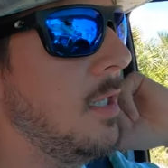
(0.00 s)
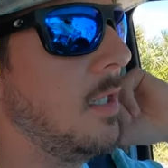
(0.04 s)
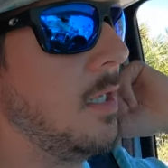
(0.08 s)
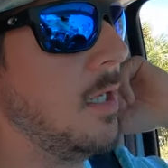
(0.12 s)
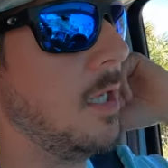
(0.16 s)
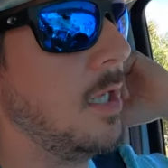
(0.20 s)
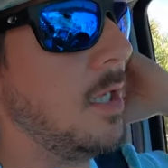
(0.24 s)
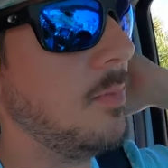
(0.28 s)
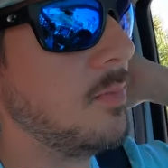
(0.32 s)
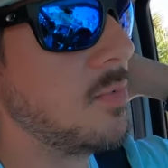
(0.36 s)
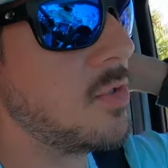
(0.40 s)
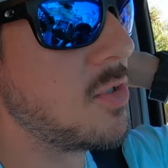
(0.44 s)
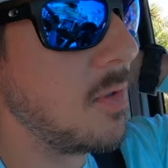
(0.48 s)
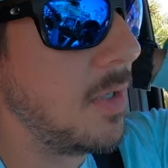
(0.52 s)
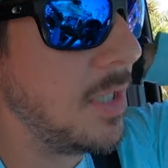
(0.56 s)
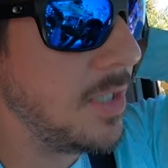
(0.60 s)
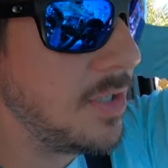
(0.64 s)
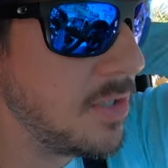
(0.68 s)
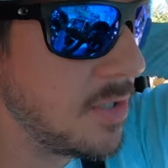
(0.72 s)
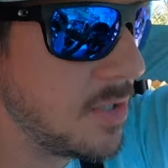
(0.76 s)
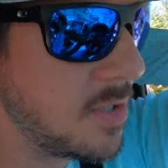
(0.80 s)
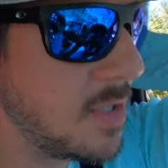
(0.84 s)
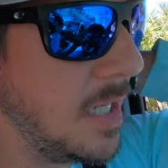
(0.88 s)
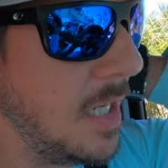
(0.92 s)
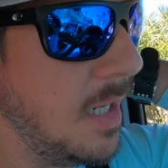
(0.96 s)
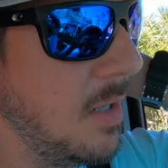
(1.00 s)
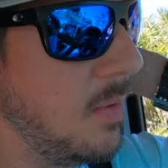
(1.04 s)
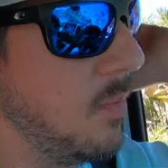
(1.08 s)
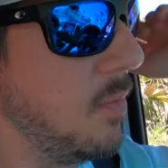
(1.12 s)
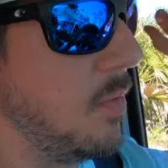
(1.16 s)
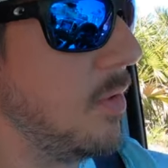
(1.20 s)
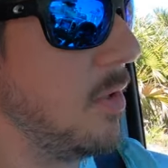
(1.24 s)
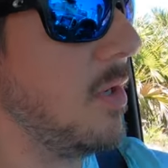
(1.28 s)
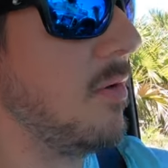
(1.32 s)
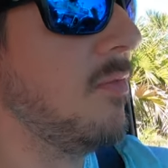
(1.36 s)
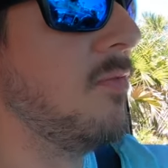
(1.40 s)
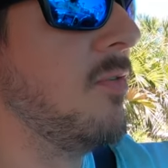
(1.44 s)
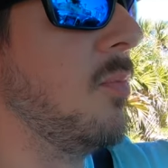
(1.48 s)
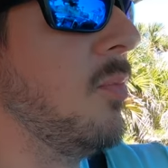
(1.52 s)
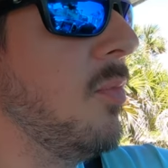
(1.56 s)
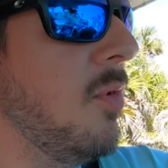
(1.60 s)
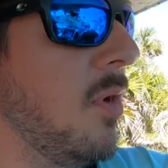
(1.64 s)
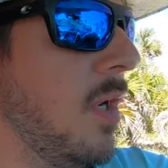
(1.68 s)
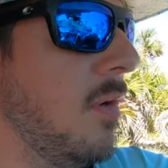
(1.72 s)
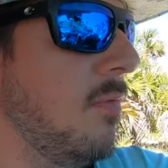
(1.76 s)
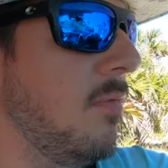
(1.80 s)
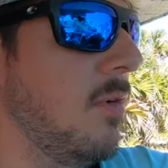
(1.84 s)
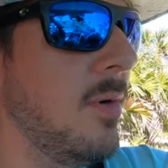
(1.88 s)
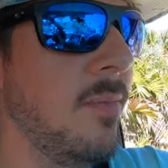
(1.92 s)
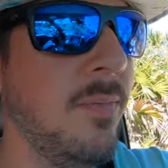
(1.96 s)
Um, so I just got word from
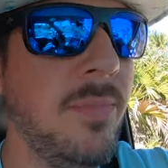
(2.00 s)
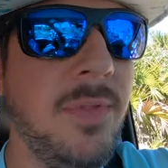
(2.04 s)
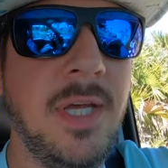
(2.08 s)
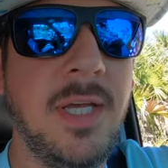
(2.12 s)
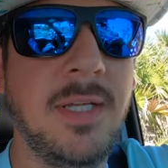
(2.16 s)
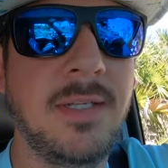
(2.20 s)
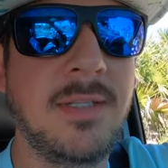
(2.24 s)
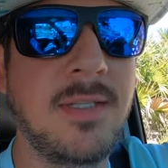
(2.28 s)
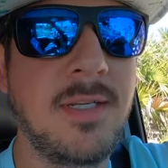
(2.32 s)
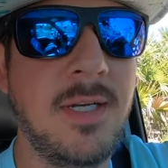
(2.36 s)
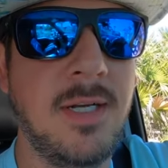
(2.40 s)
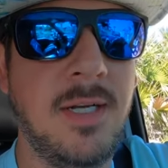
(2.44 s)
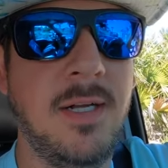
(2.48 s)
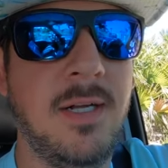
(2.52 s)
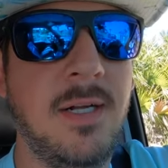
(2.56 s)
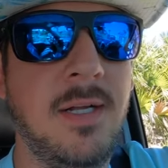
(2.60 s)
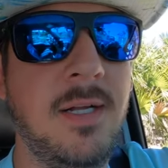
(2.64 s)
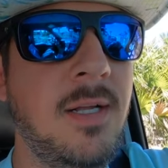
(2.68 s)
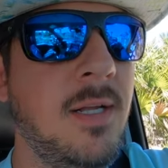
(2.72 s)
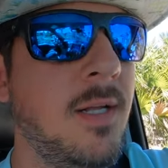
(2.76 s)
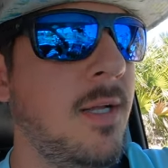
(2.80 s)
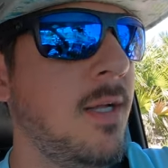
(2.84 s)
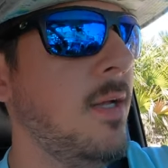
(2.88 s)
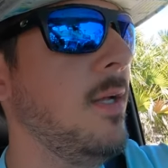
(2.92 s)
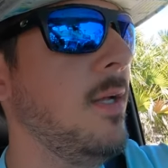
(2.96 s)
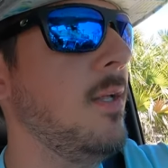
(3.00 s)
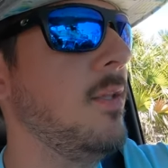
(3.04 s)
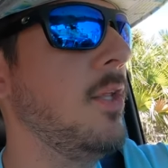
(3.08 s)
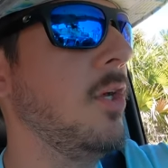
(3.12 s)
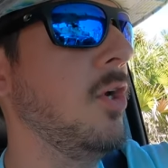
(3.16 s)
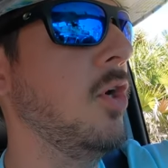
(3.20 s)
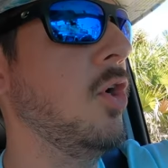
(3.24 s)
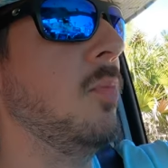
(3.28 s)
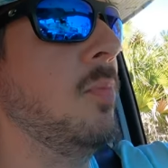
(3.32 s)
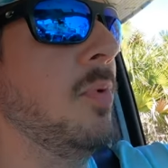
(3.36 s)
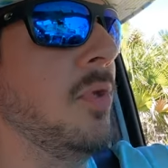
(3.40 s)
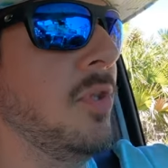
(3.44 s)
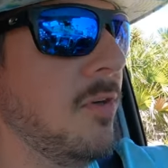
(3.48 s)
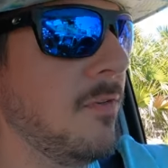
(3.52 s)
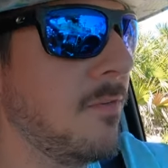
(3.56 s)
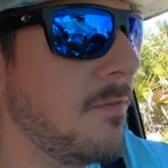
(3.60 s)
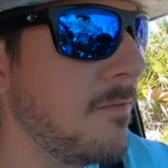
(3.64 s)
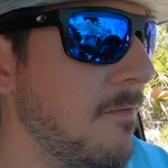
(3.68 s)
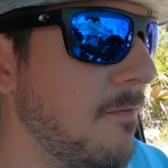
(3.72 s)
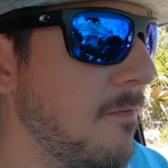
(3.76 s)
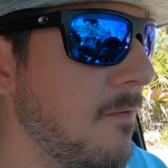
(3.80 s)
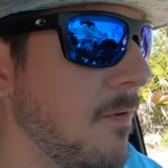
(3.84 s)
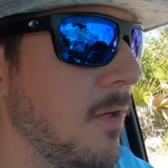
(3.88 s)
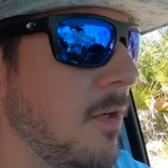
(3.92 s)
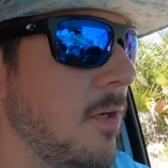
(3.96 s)
one of them that uh, they opened the
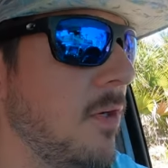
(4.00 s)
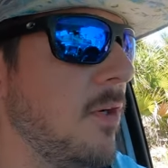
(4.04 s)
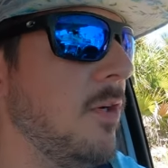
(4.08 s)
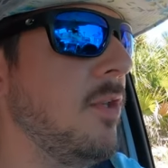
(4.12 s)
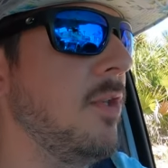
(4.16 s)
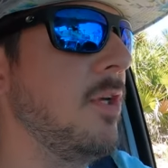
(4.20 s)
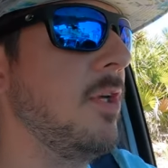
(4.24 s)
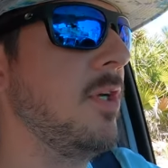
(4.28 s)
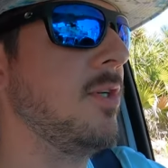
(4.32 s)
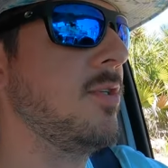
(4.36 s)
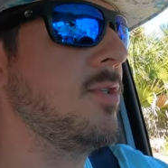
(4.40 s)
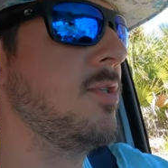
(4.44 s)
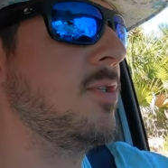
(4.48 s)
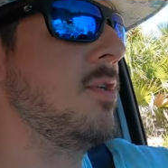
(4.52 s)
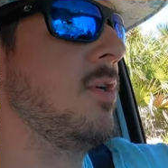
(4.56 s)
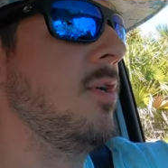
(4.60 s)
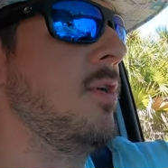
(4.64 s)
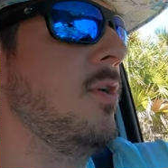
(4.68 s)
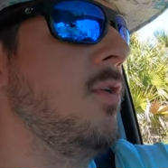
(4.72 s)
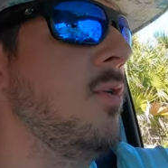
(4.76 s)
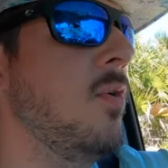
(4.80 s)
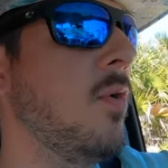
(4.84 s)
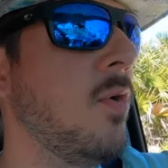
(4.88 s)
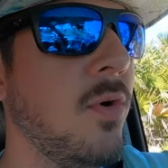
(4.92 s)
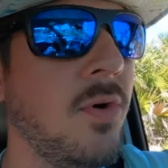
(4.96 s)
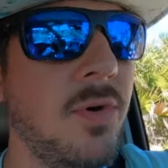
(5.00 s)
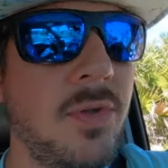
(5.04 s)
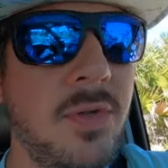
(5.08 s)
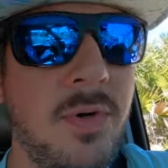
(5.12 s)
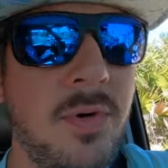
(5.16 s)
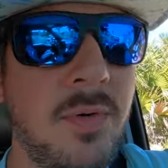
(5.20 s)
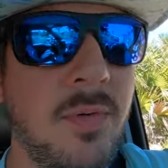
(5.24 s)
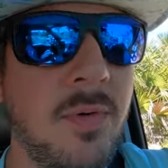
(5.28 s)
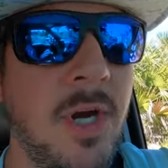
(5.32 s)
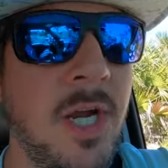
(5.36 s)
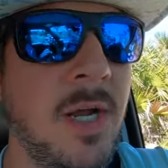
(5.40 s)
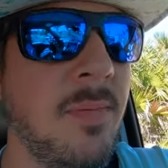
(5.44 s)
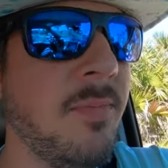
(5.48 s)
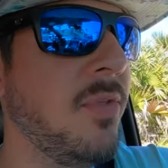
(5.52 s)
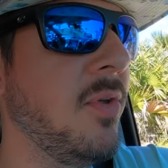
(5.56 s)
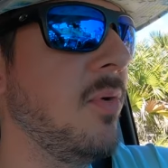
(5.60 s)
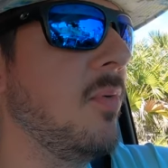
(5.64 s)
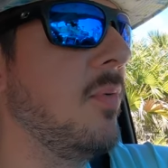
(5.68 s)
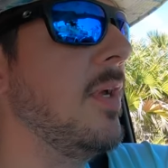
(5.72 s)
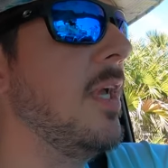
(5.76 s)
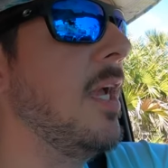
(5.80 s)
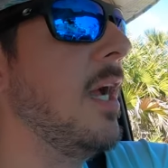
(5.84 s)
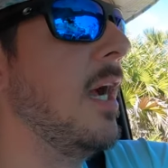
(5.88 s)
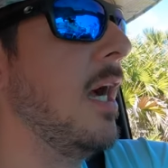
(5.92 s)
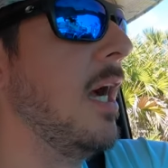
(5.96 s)
furthest northern ramp that
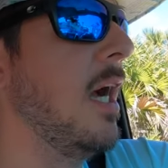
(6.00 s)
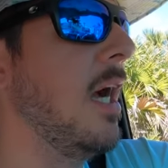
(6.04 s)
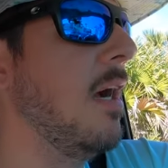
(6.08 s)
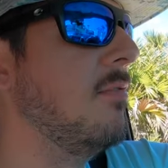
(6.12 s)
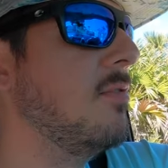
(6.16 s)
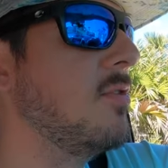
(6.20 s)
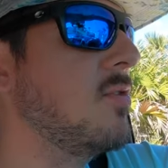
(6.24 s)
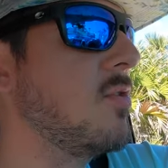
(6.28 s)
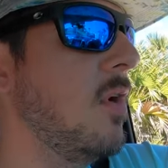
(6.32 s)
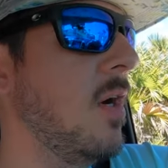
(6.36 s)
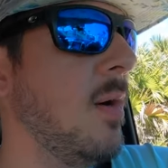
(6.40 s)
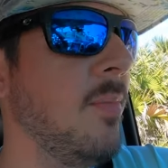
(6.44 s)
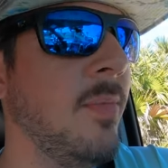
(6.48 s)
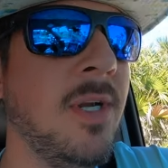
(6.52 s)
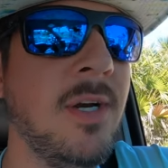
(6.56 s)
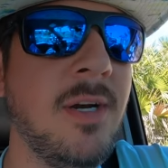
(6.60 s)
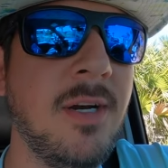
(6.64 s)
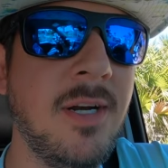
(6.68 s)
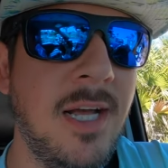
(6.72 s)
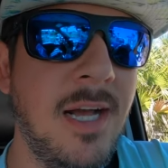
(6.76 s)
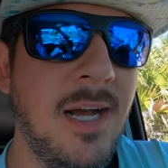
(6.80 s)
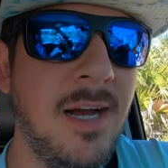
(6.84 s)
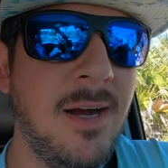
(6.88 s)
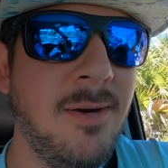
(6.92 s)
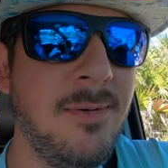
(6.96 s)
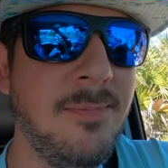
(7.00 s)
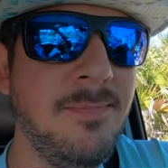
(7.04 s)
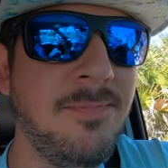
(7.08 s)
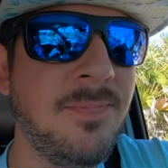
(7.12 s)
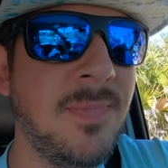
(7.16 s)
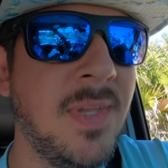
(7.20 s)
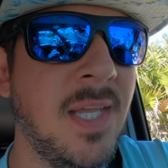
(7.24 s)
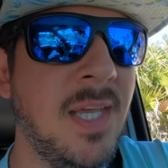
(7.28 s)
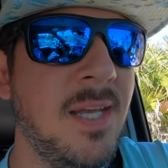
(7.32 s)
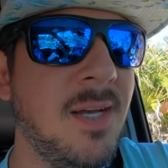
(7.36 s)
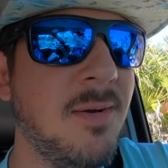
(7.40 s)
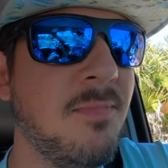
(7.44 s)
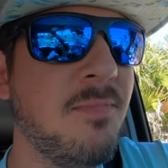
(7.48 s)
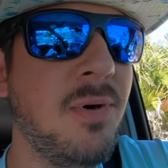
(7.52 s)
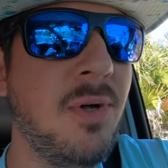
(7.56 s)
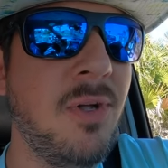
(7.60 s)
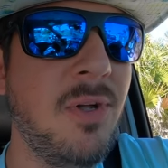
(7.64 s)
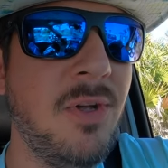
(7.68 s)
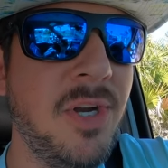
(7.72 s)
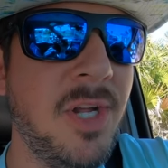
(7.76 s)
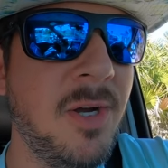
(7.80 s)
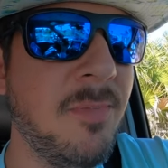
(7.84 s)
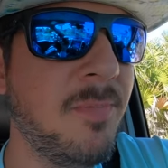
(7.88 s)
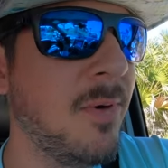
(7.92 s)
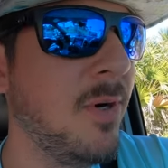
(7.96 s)
we have. So I'm here now,
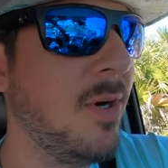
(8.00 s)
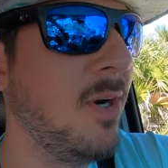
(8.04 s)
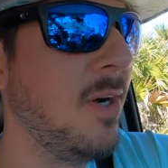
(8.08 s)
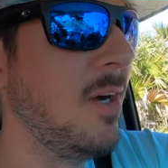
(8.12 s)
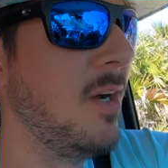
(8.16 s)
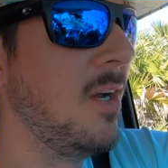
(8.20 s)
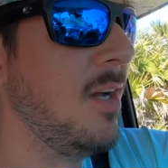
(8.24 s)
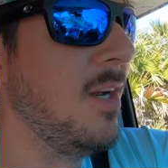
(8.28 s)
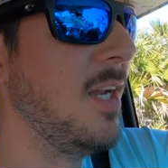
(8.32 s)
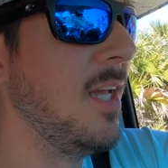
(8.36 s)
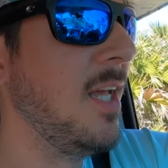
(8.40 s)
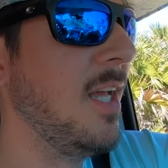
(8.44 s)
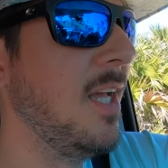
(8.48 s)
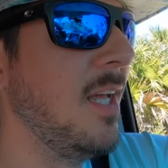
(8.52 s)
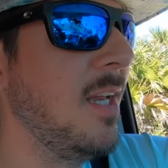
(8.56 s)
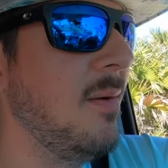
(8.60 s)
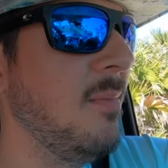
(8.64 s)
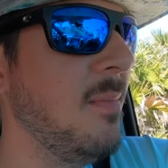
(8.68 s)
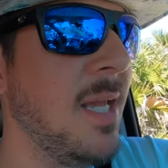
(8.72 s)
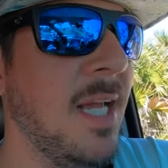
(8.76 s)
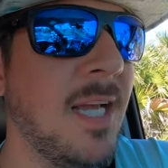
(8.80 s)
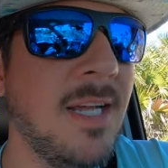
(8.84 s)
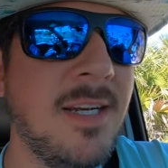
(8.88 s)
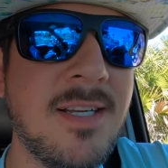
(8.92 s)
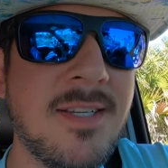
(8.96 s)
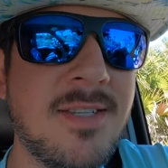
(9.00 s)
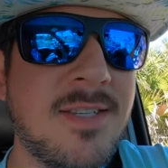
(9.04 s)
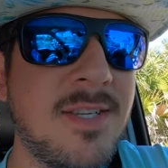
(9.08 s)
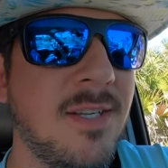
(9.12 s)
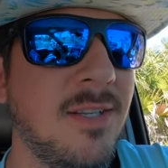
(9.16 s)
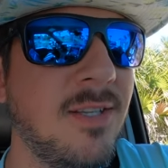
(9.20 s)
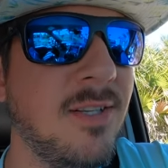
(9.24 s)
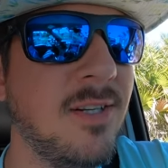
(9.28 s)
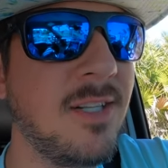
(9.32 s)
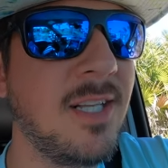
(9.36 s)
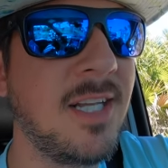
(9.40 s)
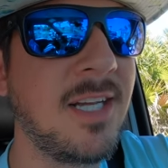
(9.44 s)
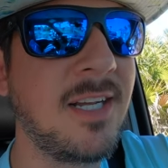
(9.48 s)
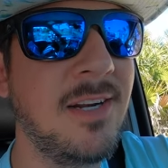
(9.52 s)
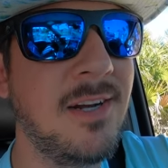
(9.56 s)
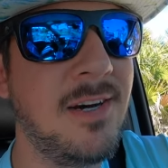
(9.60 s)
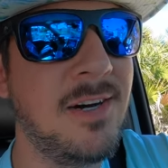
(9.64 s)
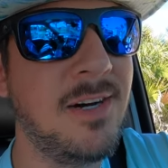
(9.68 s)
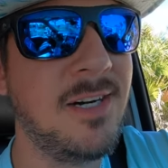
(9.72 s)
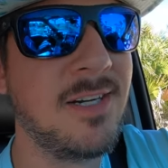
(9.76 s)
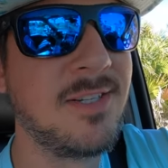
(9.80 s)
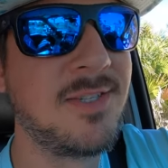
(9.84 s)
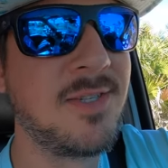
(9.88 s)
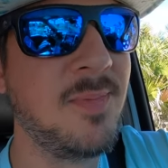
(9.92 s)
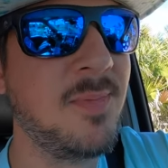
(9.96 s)
pulling up on, and man, does it look like an
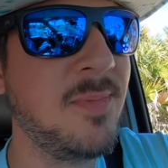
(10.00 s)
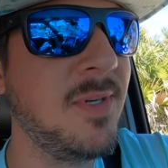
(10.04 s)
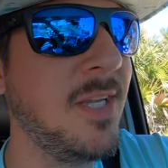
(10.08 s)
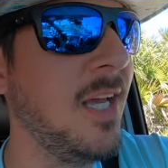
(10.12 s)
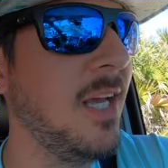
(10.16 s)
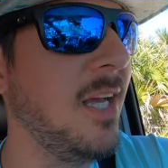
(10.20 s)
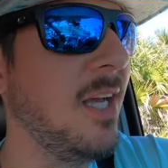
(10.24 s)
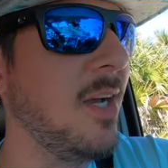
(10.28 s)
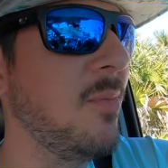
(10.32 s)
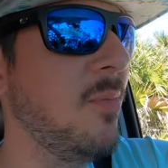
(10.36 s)
awesome day.